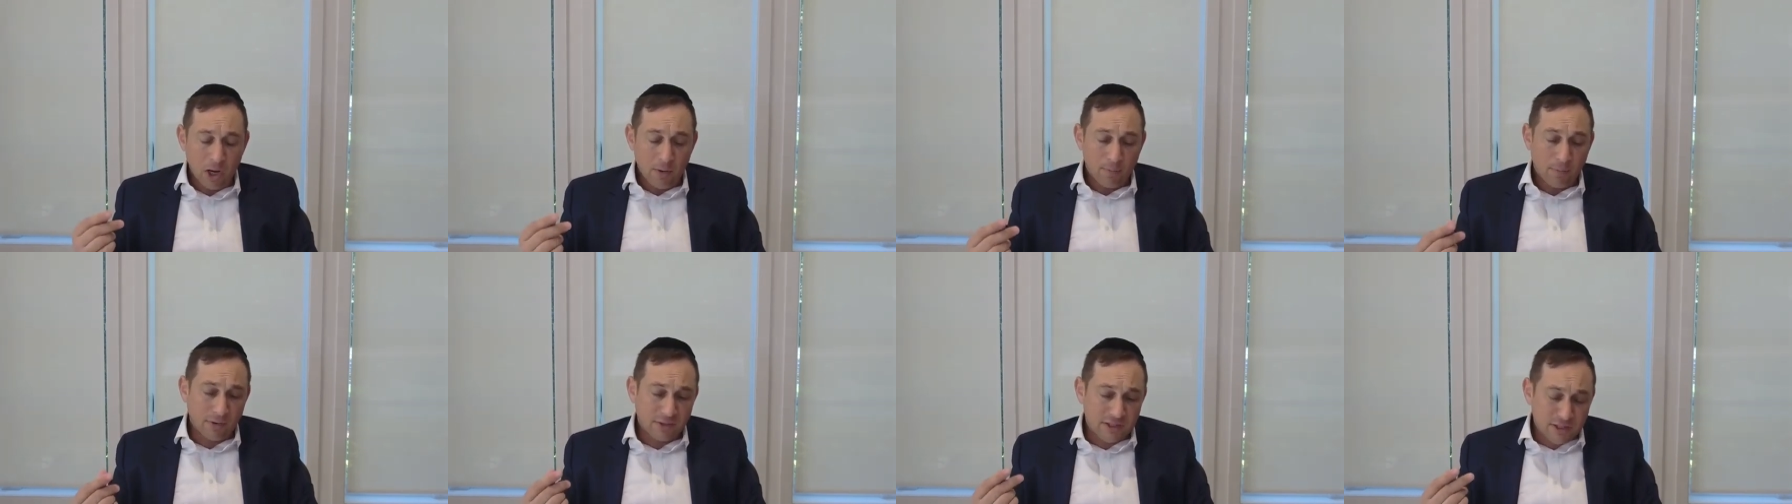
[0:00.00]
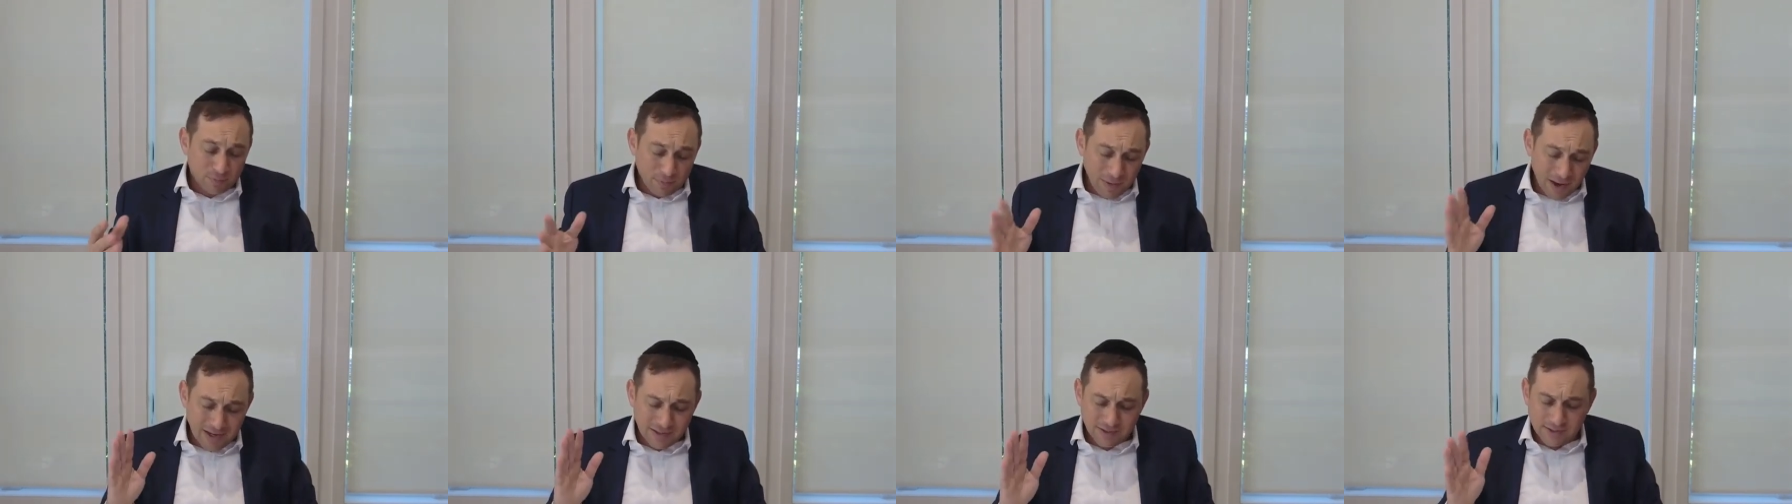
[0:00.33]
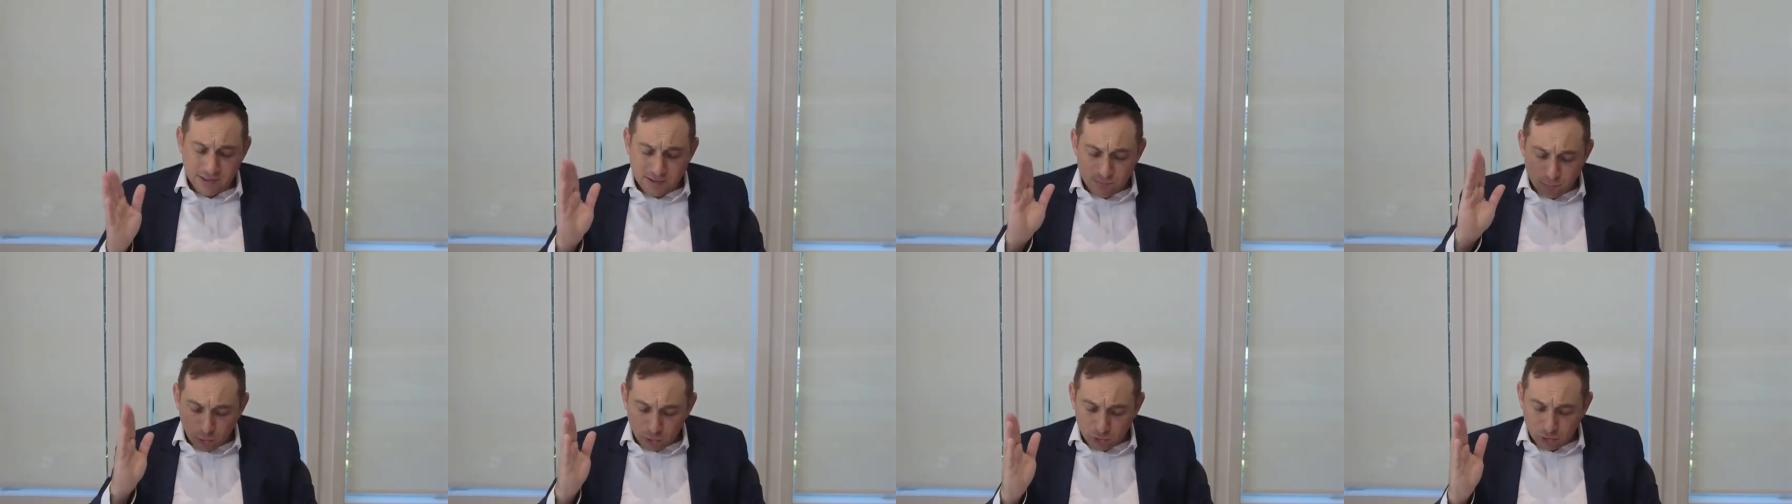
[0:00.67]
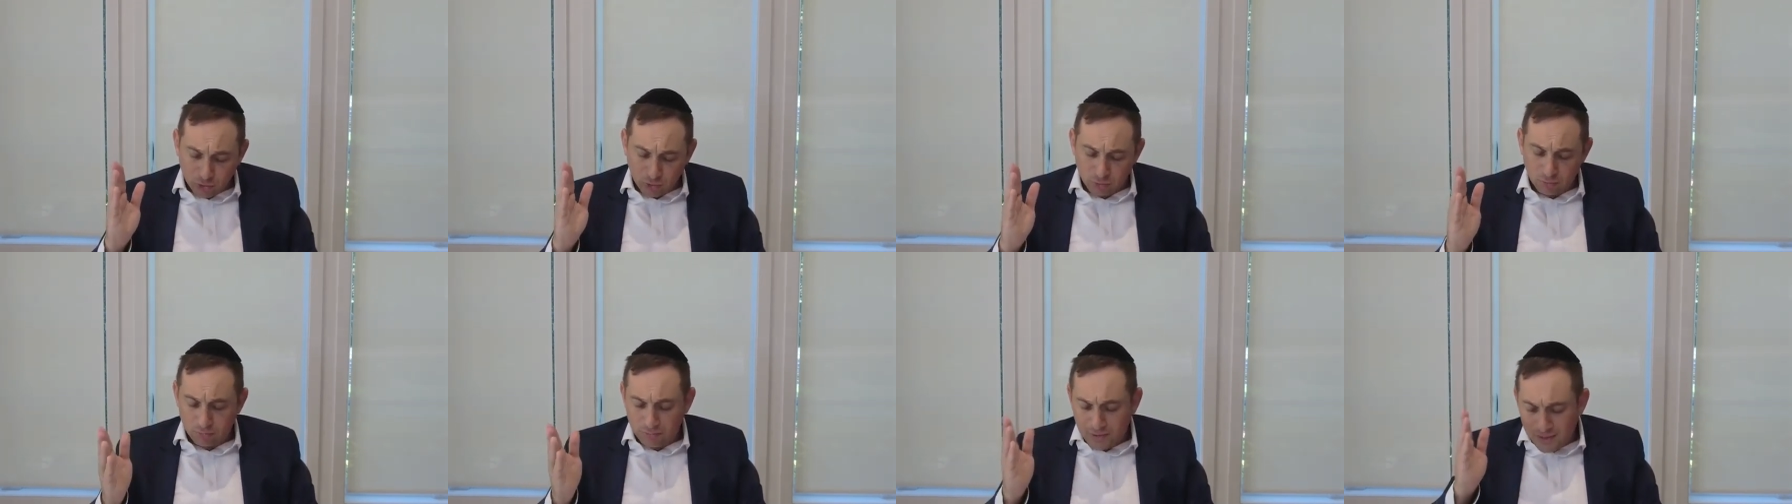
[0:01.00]
But spices
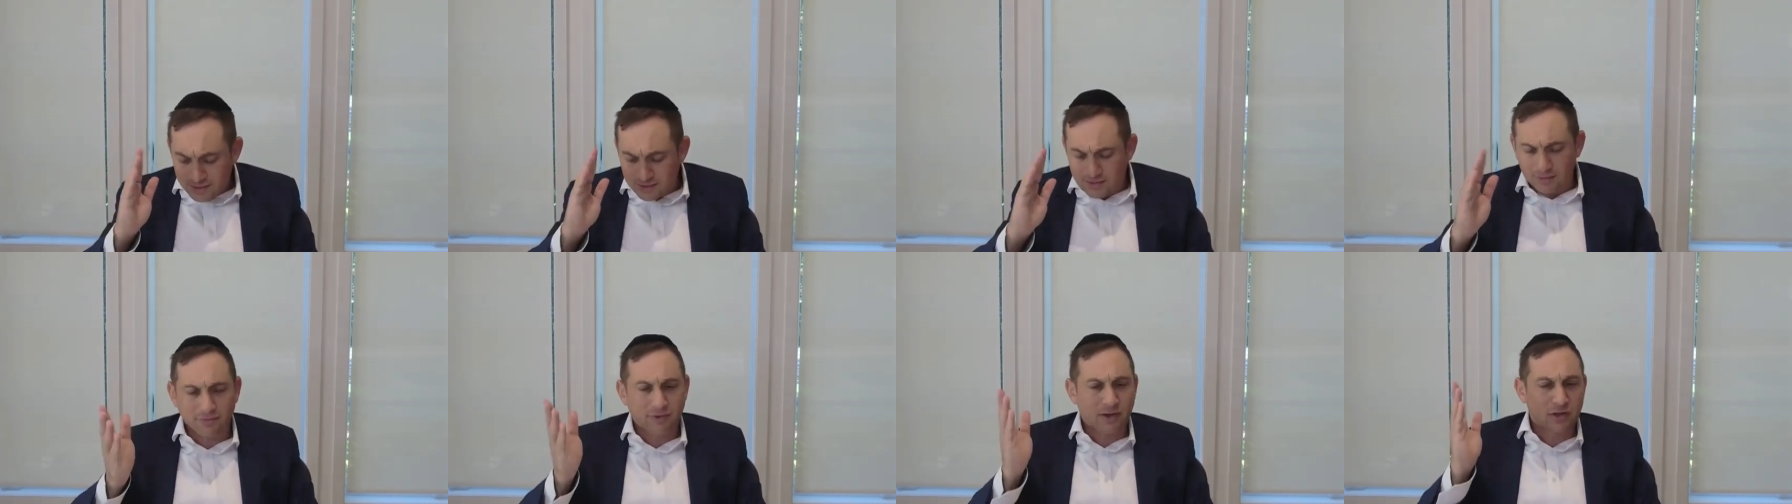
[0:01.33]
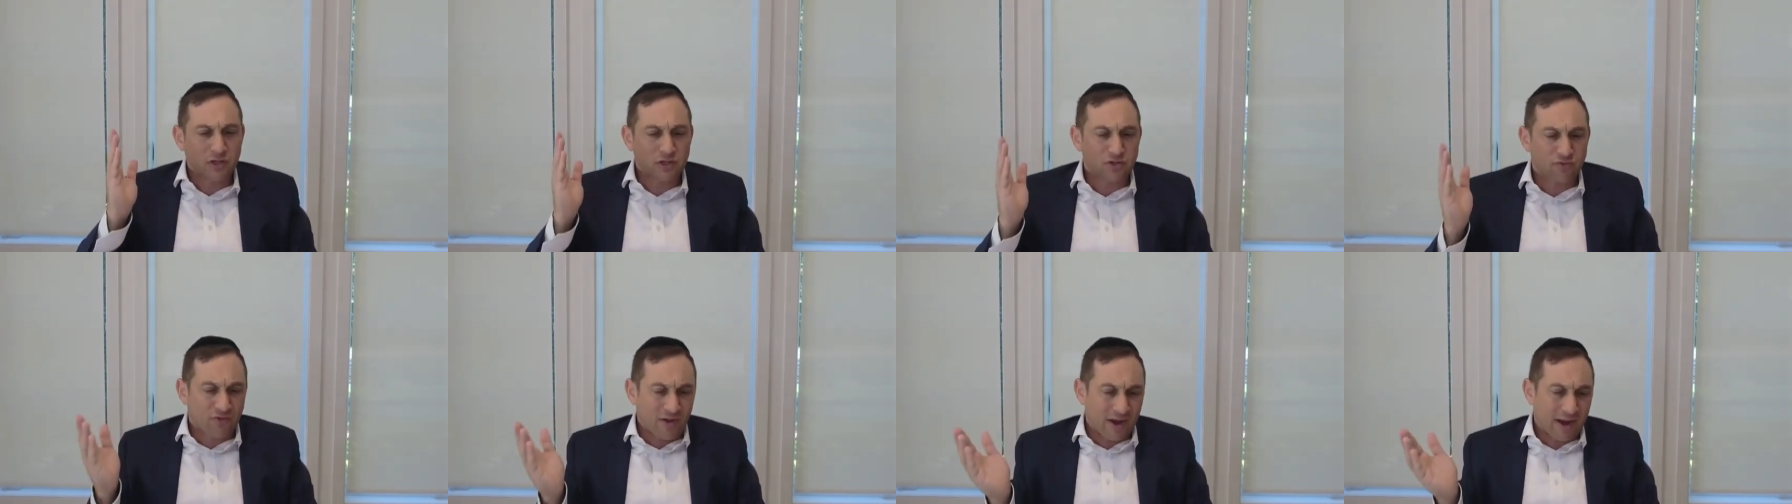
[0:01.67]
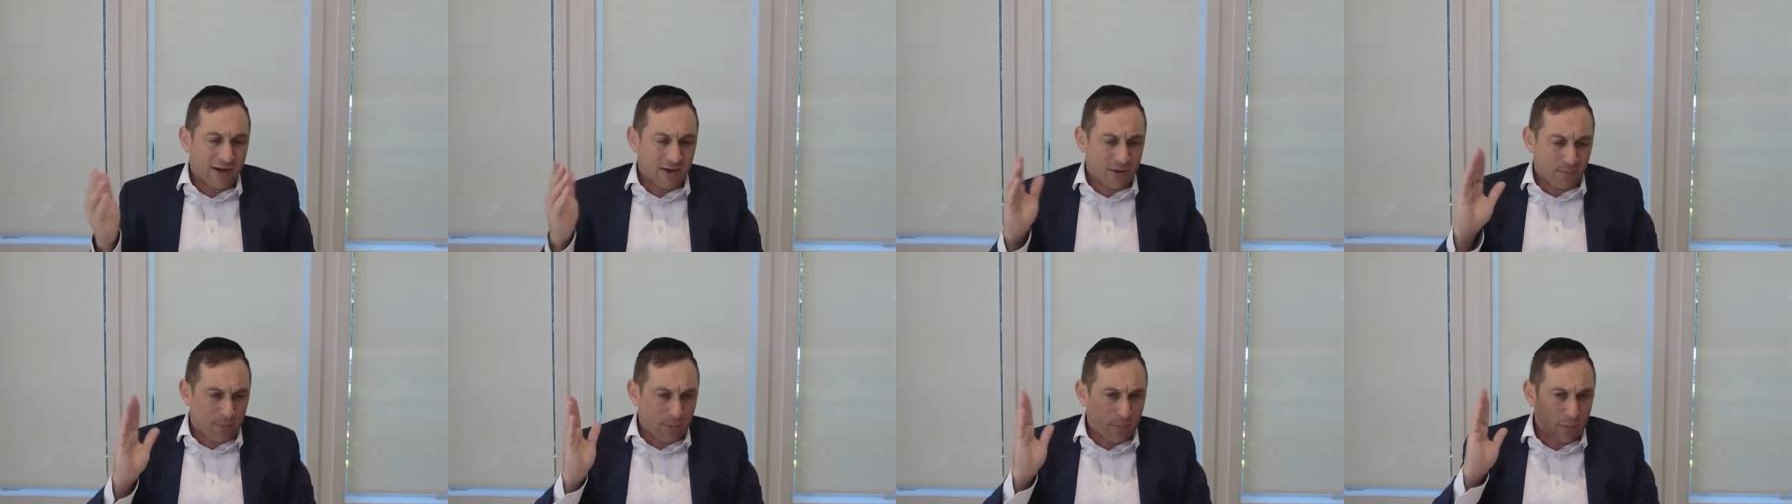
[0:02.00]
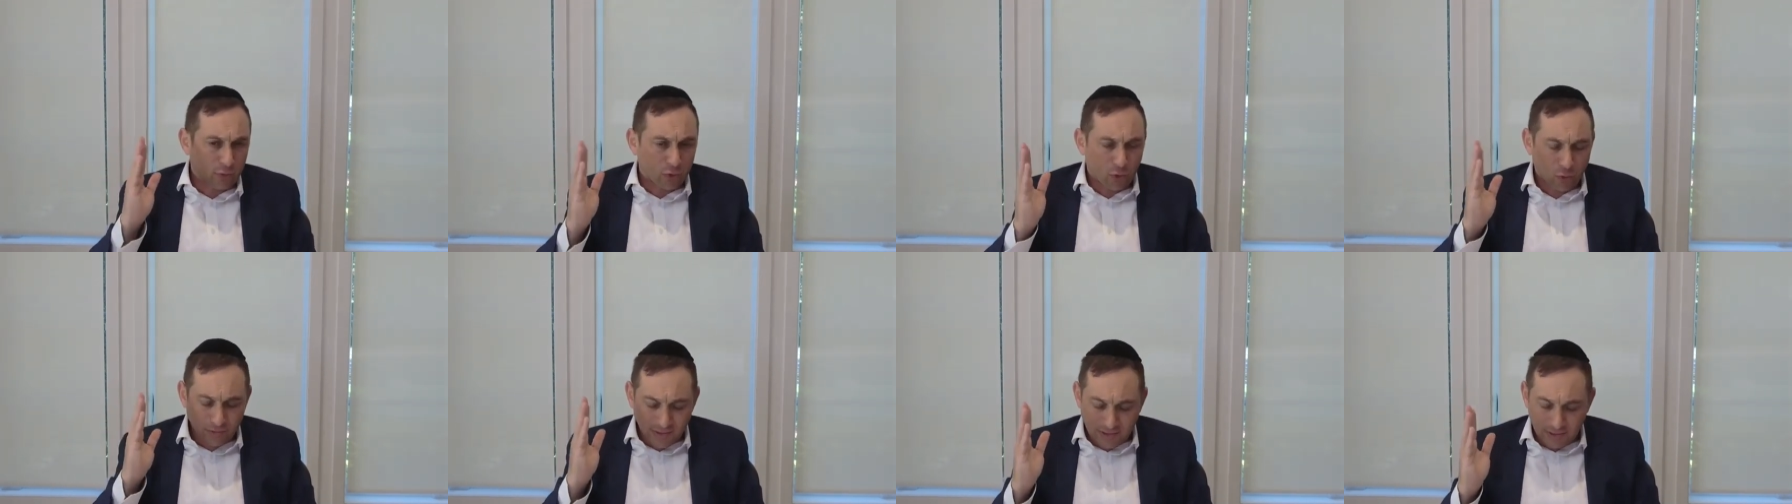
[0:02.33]
mutter. That's something you just find
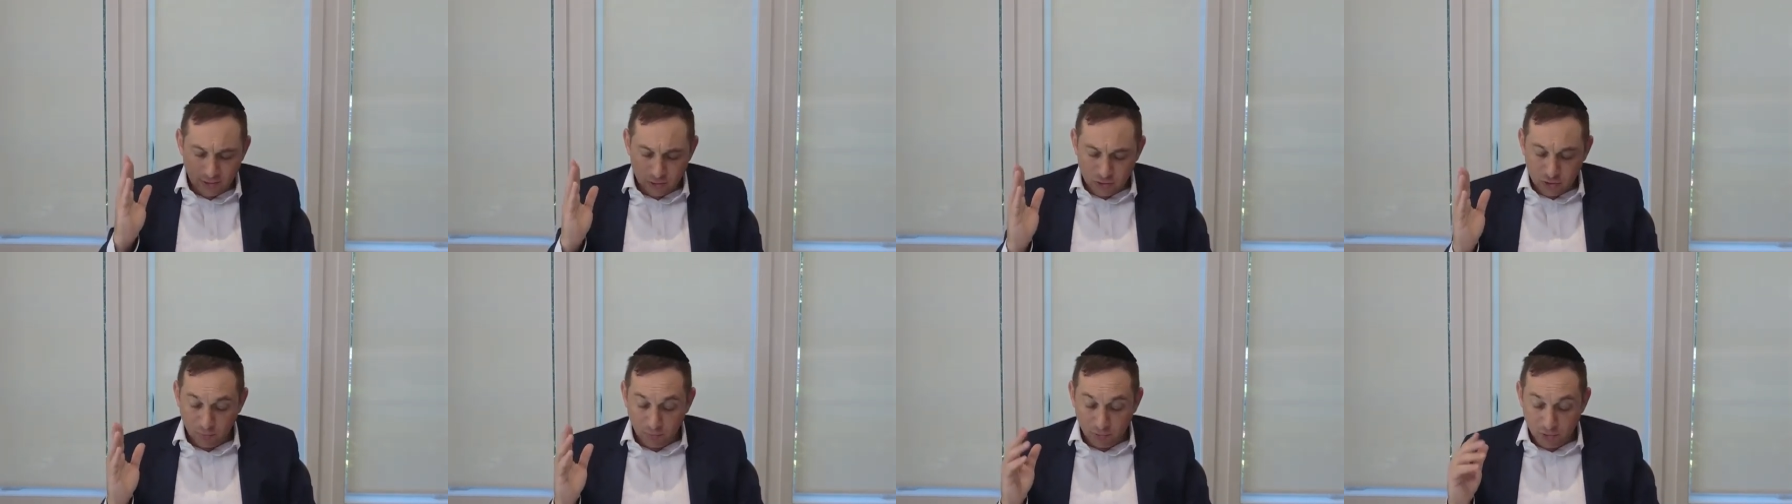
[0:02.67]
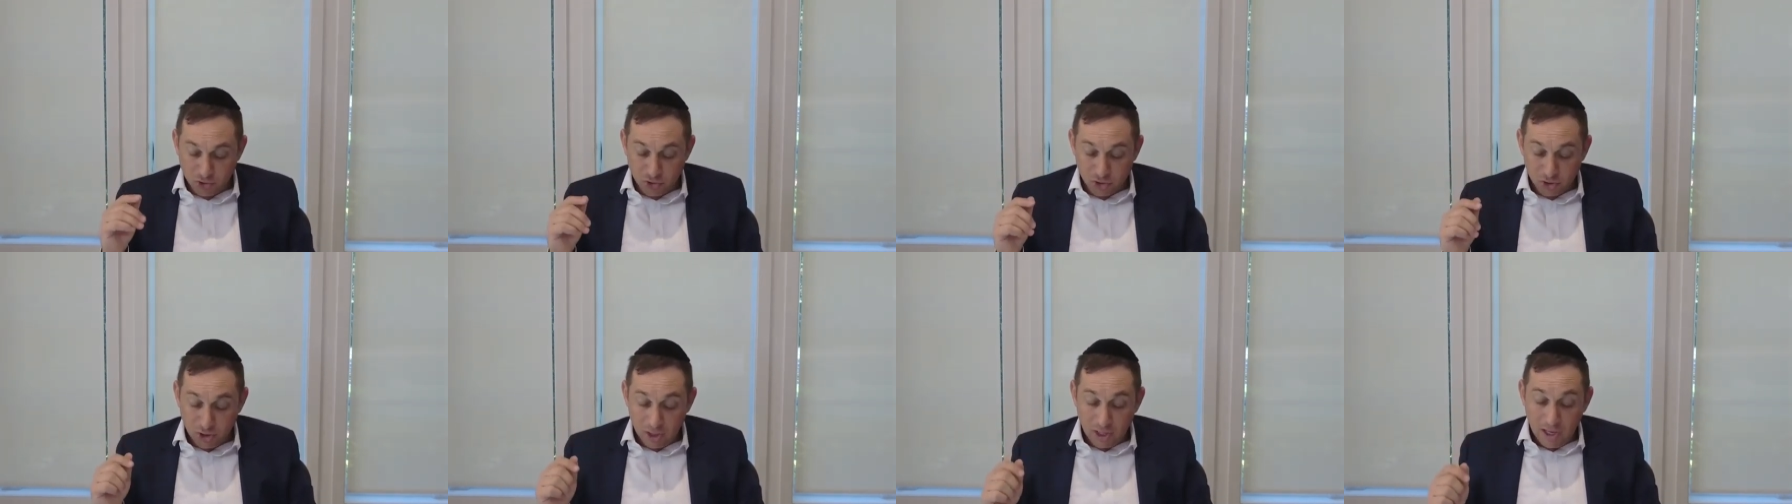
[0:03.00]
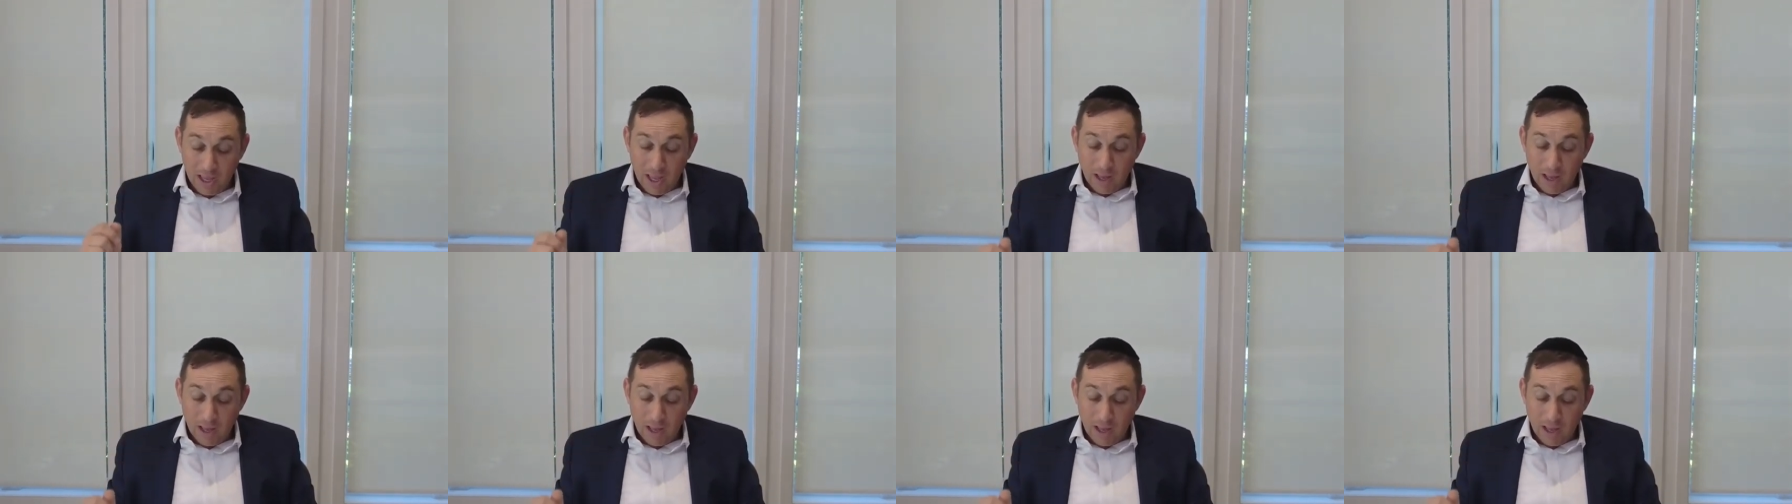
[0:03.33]
people don't need it so much.